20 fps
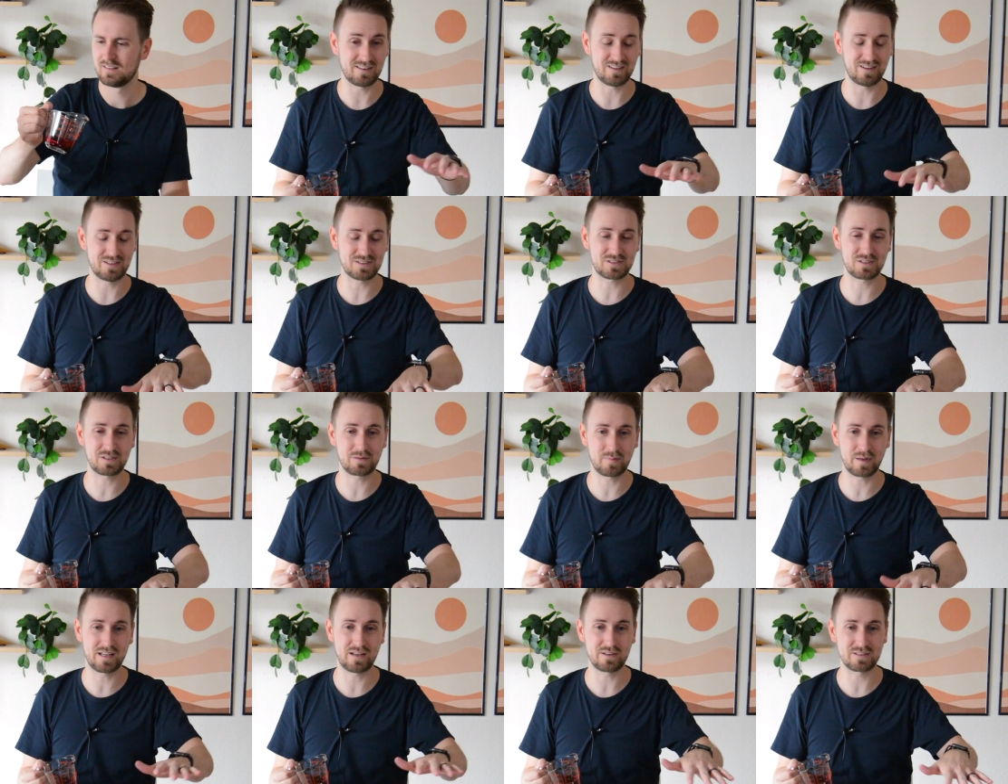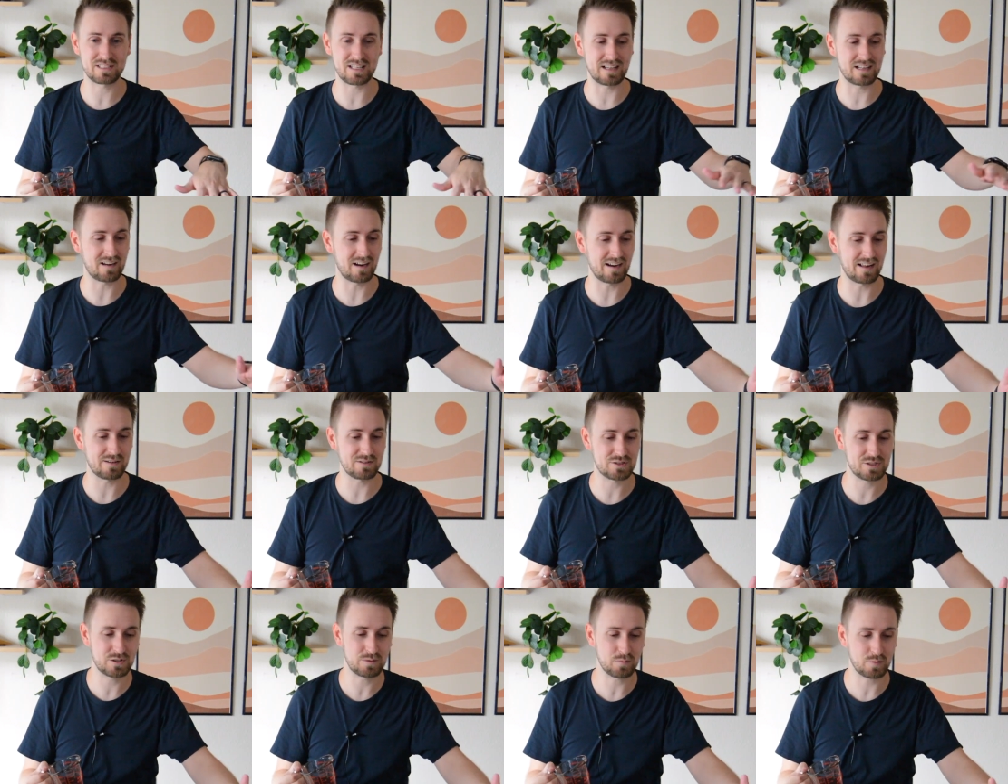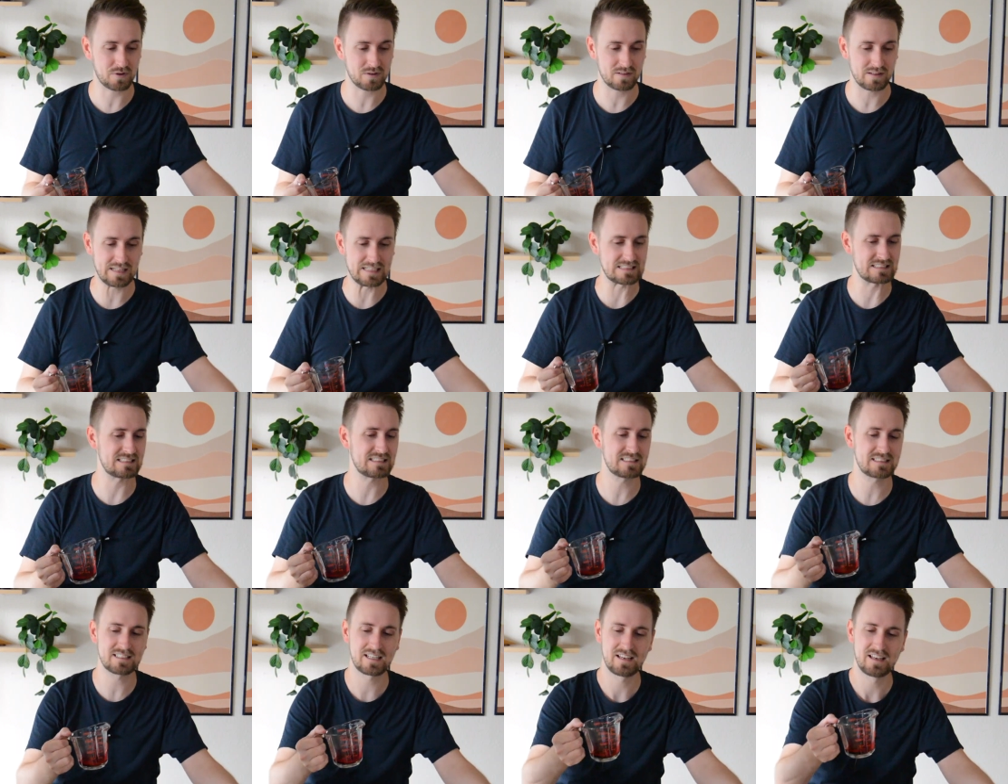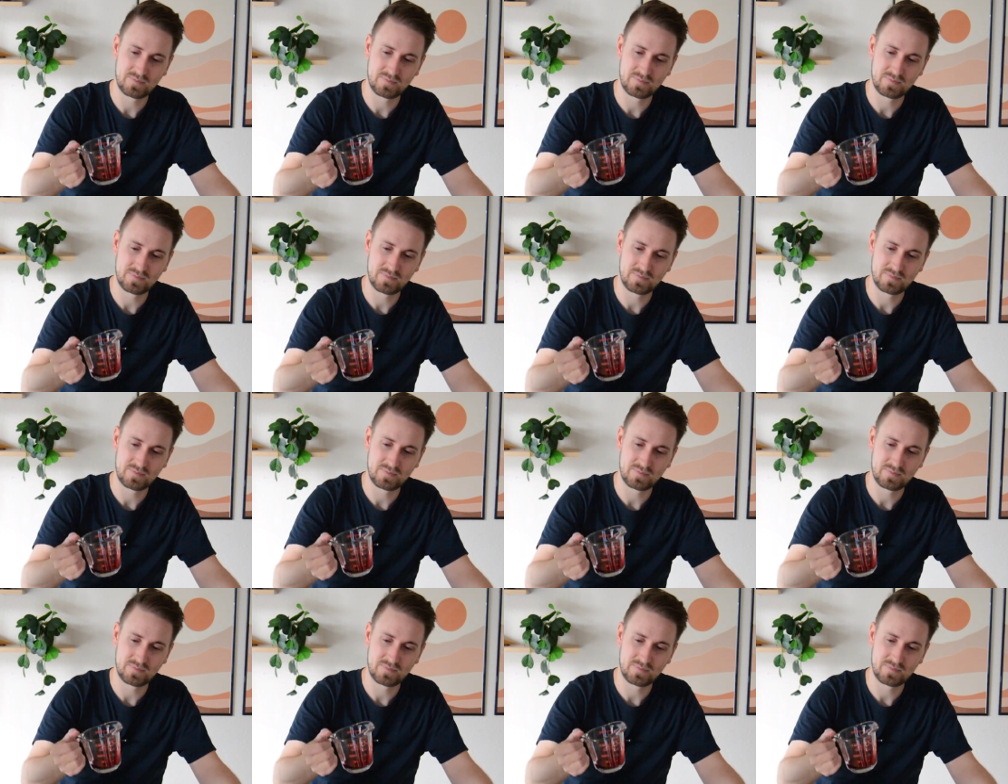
Also, you may notice I got out 2 more glasses.